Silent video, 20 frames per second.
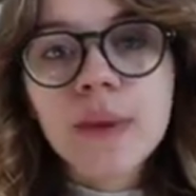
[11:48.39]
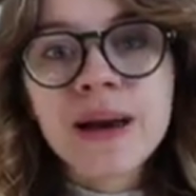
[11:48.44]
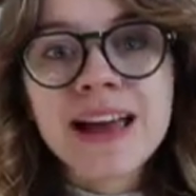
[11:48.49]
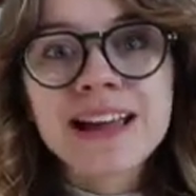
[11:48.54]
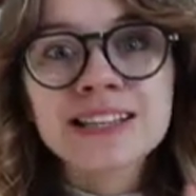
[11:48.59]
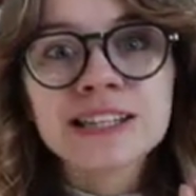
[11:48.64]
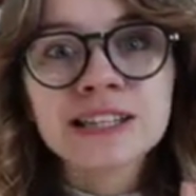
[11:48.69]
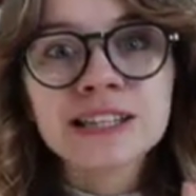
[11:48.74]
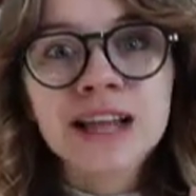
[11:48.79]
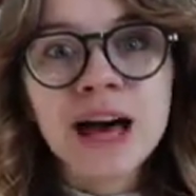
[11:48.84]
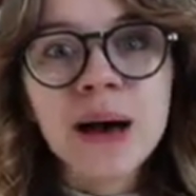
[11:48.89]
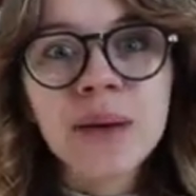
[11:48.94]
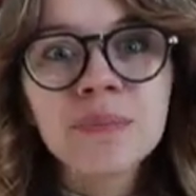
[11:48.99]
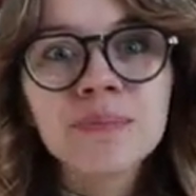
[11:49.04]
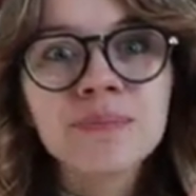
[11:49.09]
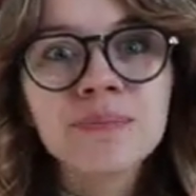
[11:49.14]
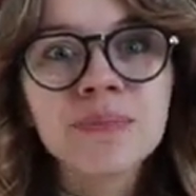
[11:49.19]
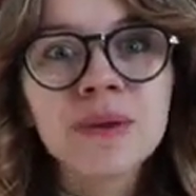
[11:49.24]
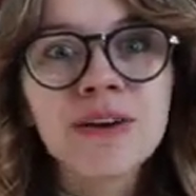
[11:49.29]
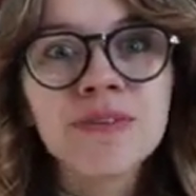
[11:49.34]
It's a
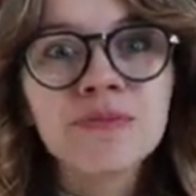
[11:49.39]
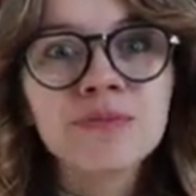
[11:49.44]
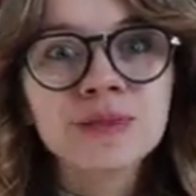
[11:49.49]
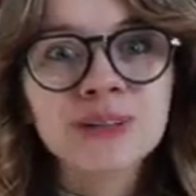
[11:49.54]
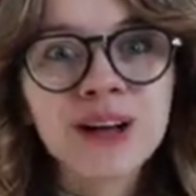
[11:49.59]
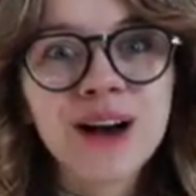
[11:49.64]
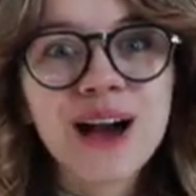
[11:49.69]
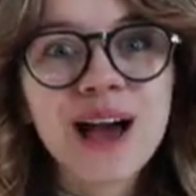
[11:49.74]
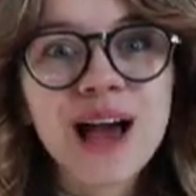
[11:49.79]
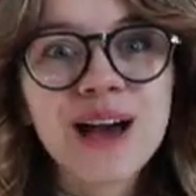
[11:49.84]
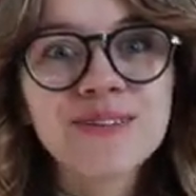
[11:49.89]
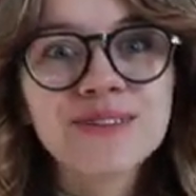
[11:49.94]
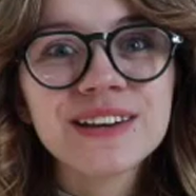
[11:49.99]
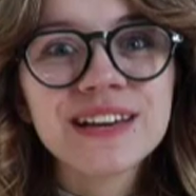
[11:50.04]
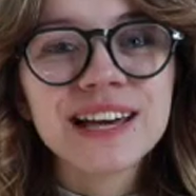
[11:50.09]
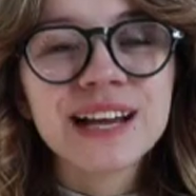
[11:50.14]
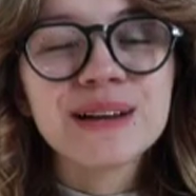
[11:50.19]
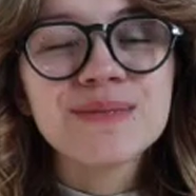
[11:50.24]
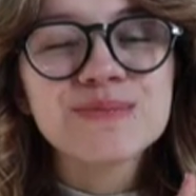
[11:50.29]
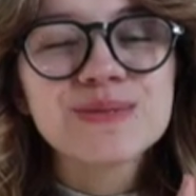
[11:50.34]
lot of plot
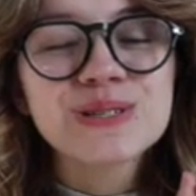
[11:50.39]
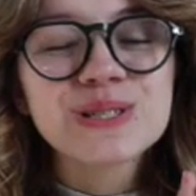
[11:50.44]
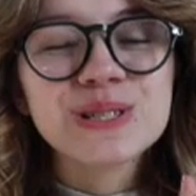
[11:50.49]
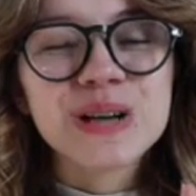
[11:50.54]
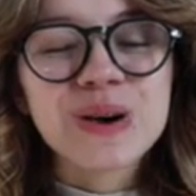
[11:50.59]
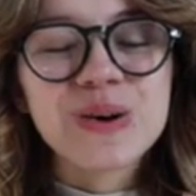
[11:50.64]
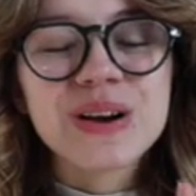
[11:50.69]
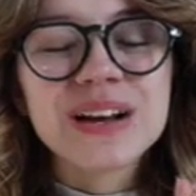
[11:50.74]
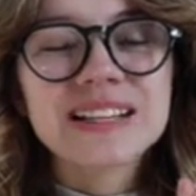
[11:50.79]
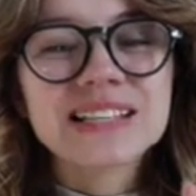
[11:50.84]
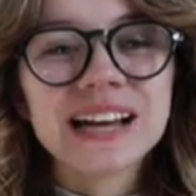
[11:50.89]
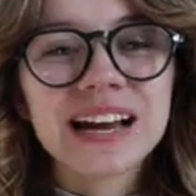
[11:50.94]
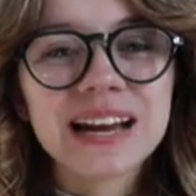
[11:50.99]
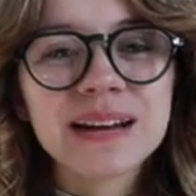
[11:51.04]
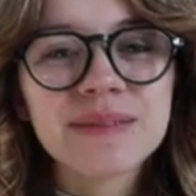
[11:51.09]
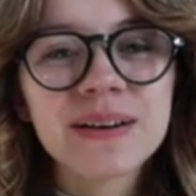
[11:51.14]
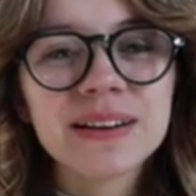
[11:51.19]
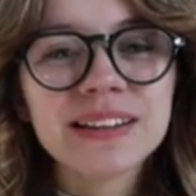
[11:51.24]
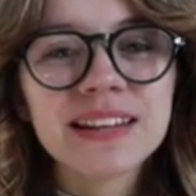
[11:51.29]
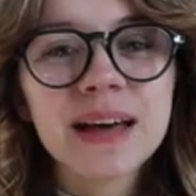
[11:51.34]
heavy, and I'm so excited
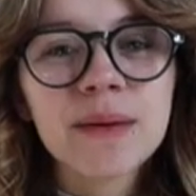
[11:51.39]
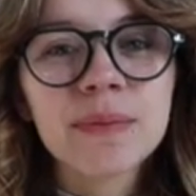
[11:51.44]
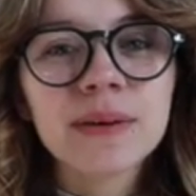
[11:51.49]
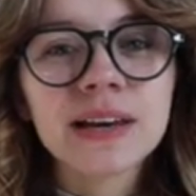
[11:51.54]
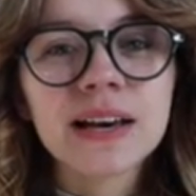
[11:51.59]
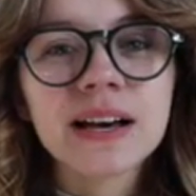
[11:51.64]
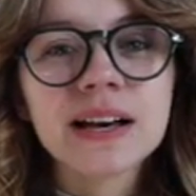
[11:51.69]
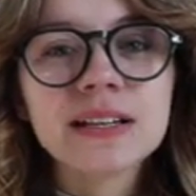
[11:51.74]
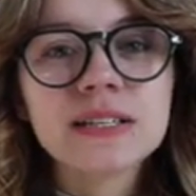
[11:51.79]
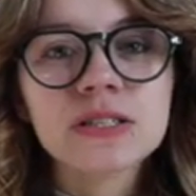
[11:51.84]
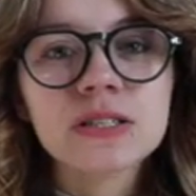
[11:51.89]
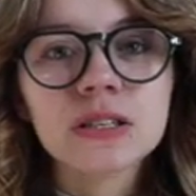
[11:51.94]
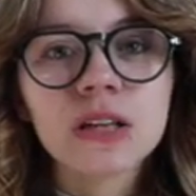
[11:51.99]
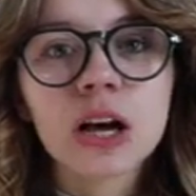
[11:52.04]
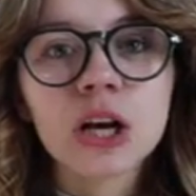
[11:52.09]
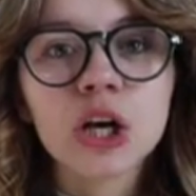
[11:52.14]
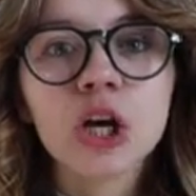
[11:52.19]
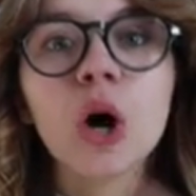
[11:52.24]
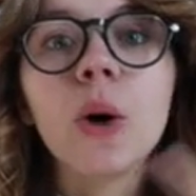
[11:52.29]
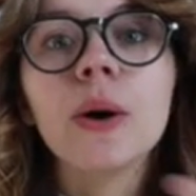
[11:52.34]
about that because there's a
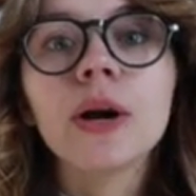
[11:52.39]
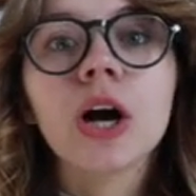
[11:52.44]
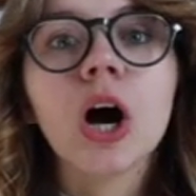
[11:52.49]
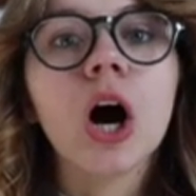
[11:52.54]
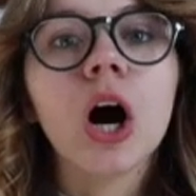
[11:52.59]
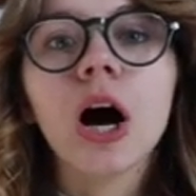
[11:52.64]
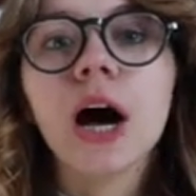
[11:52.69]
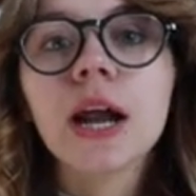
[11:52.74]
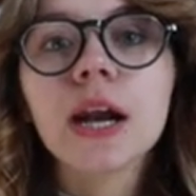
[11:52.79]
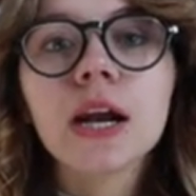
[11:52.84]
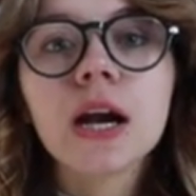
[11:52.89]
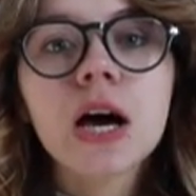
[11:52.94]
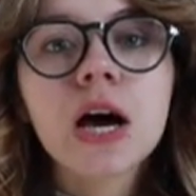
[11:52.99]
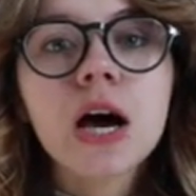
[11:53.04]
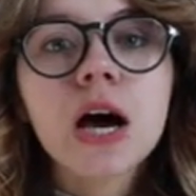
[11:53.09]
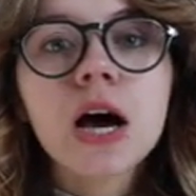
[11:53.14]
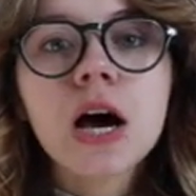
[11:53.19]
lot going on,